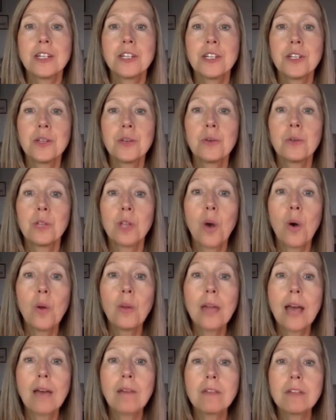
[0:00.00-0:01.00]
to low
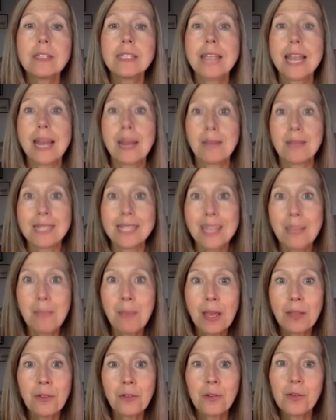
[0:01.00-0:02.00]
levels, and I'm
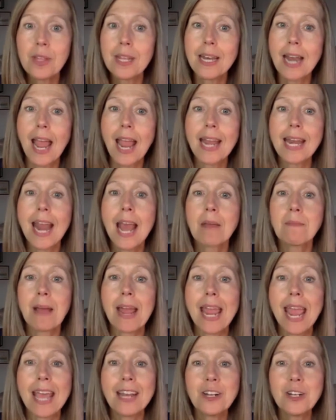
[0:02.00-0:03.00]
sleeping through the night, and
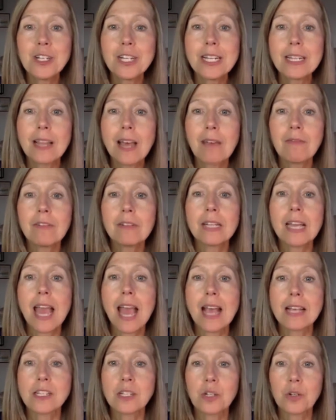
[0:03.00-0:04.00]
my energy level
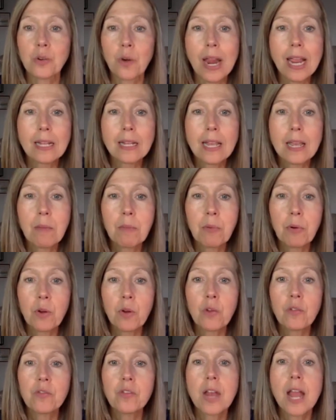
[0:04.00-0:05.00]
has greatly
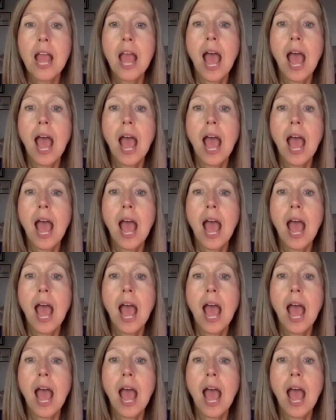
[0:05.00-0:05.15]
improved.